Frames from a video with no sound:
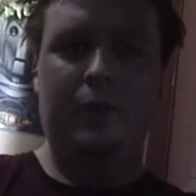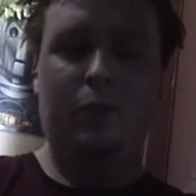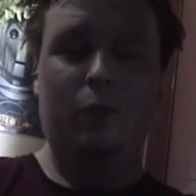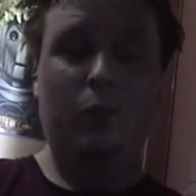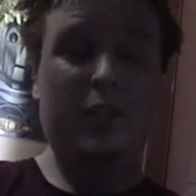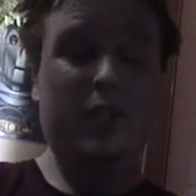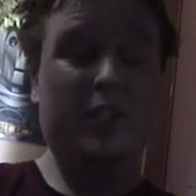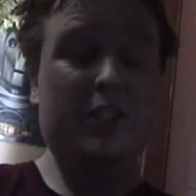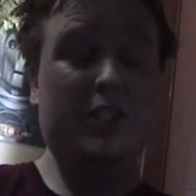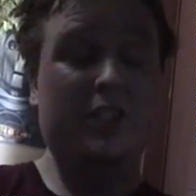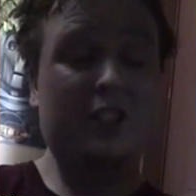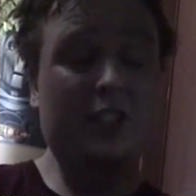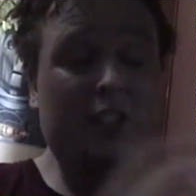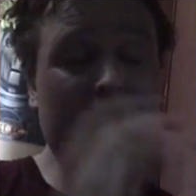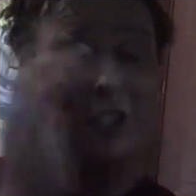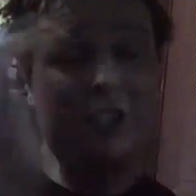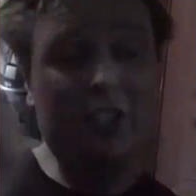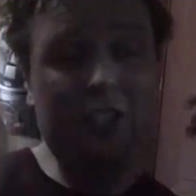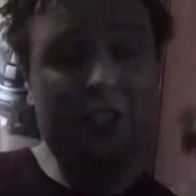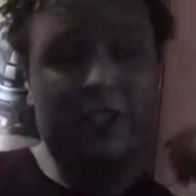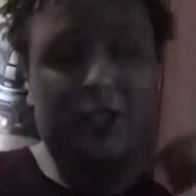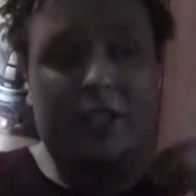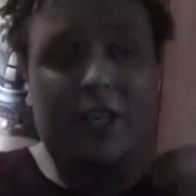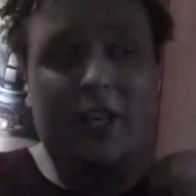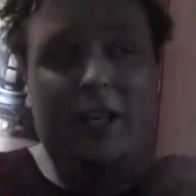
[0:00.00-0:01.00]
Which is such
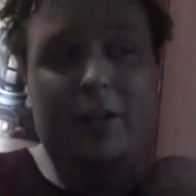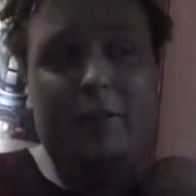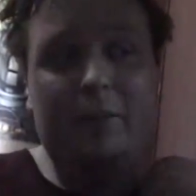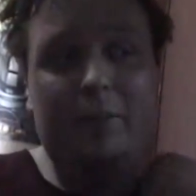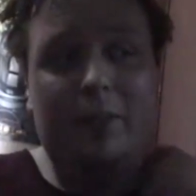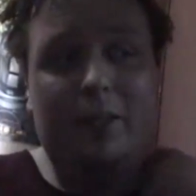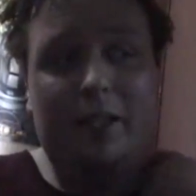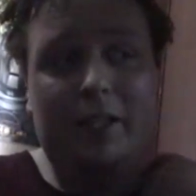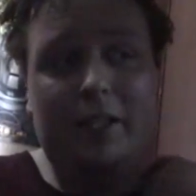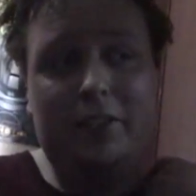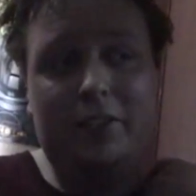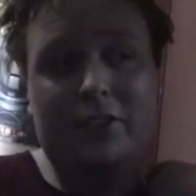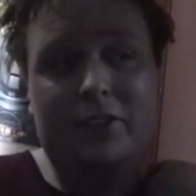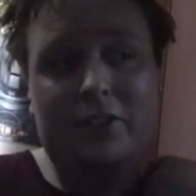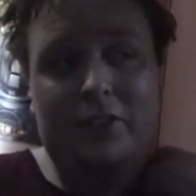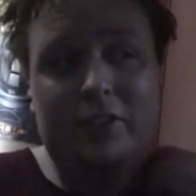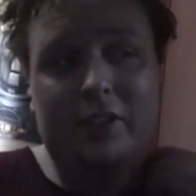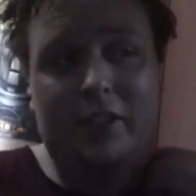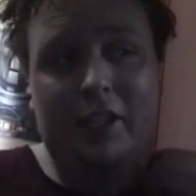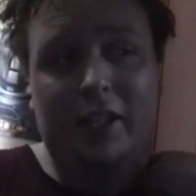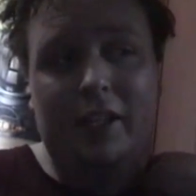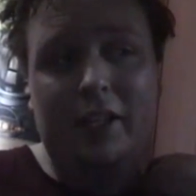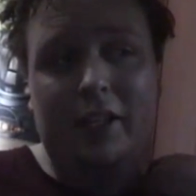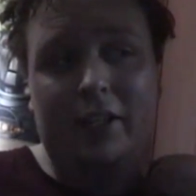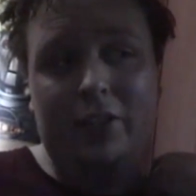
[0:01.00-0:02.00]
a shame, because
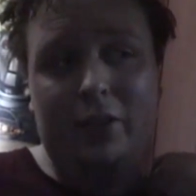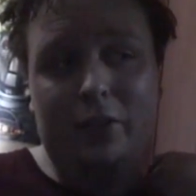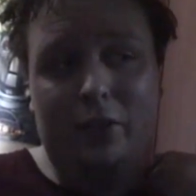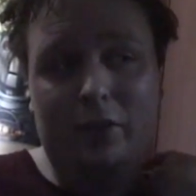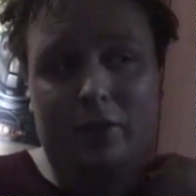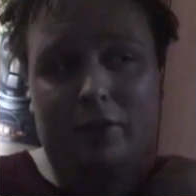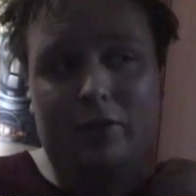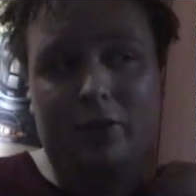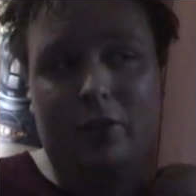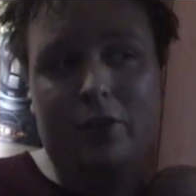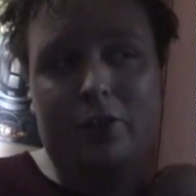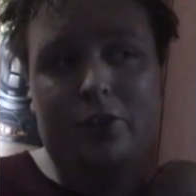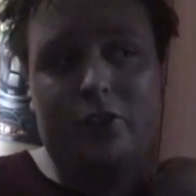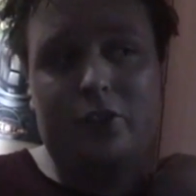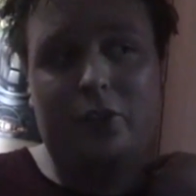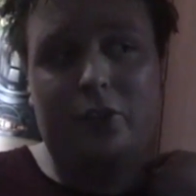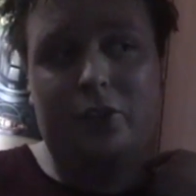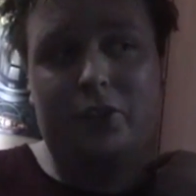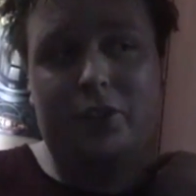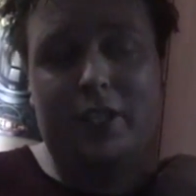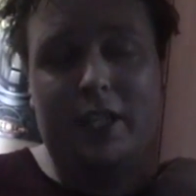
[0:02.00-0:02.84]
Universal